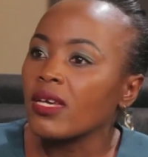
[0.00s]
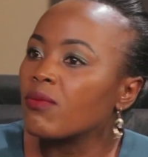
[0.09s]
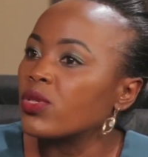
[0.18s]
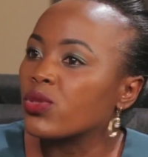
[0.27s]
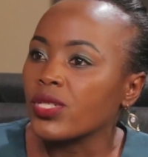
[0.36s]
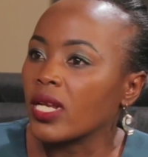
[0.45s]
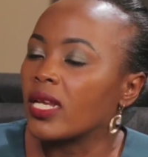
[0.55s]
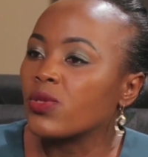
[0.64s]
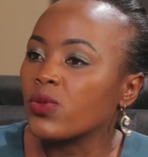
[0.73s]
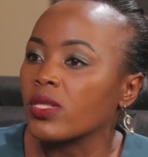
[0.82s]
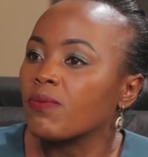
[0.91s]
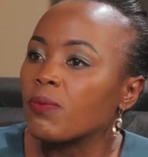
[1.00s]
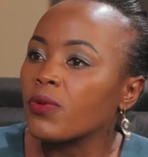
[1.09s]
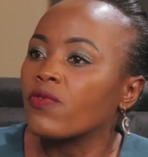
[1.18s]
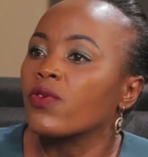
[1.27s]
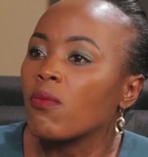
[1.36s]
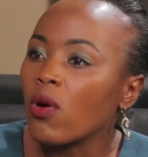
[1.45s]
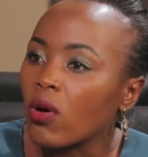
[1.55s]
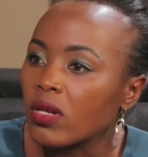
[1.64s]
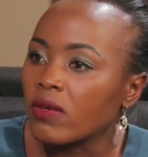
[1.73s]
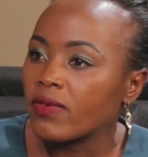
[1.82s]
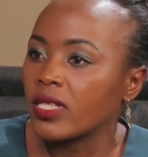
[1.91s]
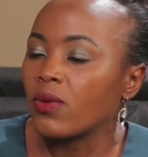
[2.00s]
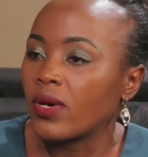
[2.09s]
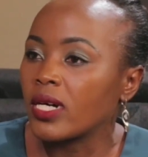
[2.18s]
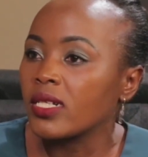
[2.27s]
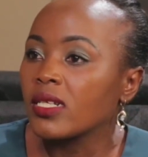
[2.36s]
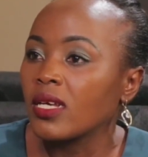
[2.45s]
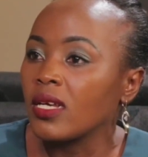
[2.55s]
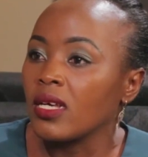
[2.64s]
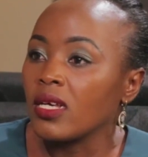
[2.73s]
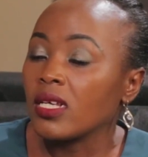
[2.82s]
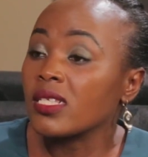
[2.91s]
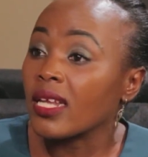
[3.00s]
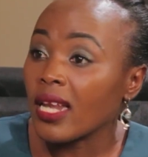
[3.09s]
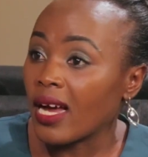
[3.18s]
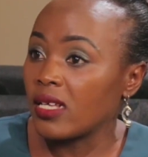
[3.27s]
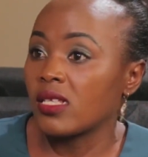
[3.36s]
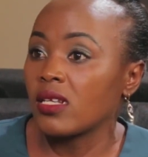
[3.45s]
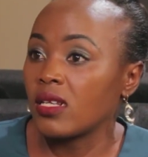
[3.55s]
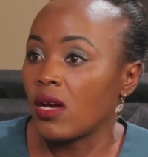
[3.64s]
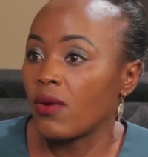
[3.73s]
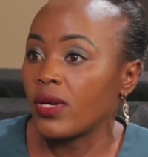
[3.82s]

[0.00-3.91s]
Being able to relate with people from all over the world is an asset